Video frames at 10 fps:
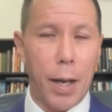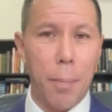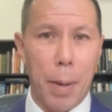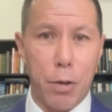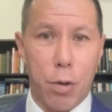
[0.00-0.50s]

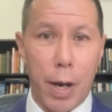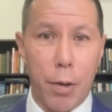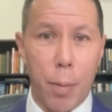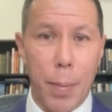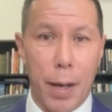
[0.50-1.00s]
and in much
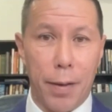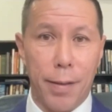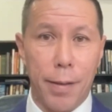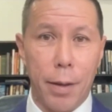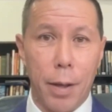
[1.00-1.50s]
greater
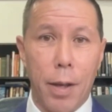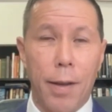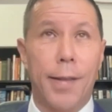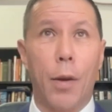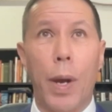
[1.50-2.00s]
amounts.
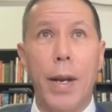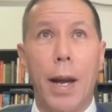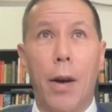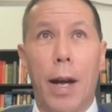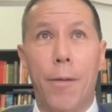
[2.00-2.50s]
So we
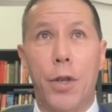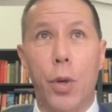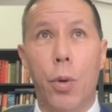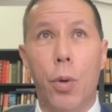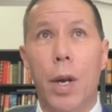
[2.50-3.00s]
now have
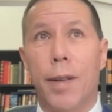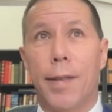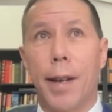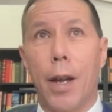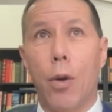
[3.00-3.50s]
to
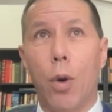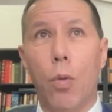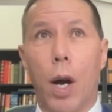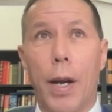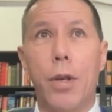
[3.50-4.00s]
say,
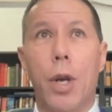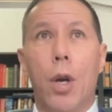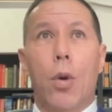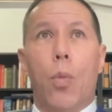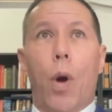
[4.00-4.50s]
all right,
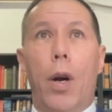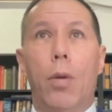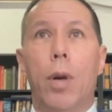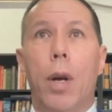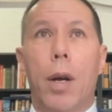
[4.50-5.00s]

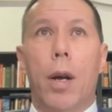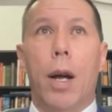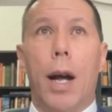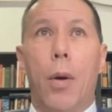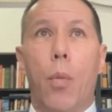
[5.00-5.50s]
well,
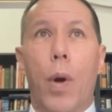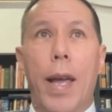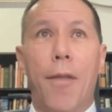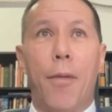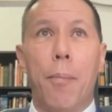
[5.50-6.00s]

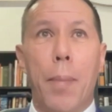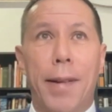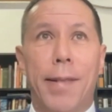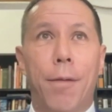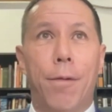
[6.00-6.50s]
we have
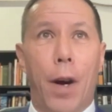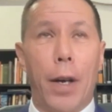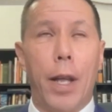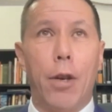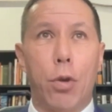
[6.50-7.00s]
massive
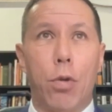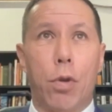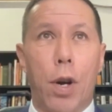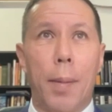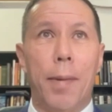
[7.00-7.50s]

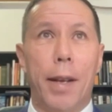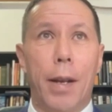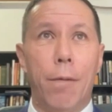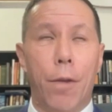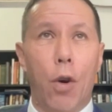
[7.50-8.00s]
financial
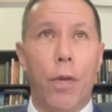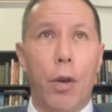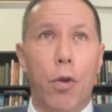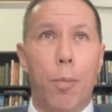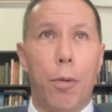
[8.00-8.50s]
crimes
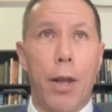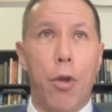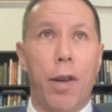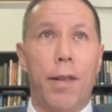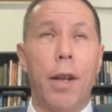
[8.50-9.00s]
involving
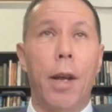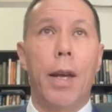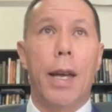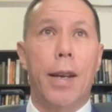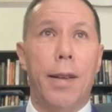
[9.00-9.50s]
corporations.
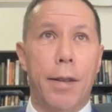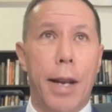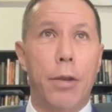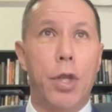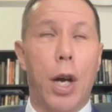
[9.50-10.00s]
It is
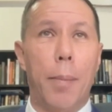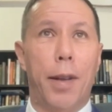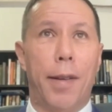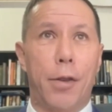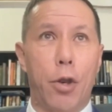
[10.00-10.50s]
now
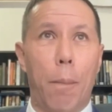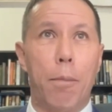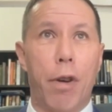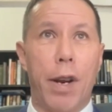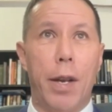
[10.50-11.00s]
time to
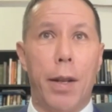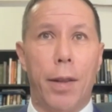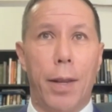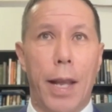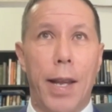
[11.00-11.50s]
stop
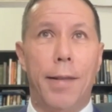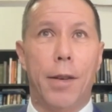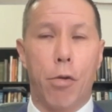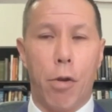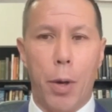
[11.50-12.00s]
treating
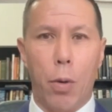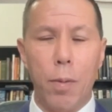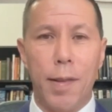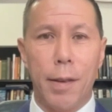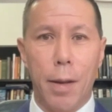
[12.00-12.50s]
these
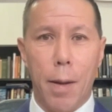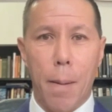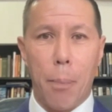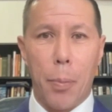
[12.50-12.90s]
criminals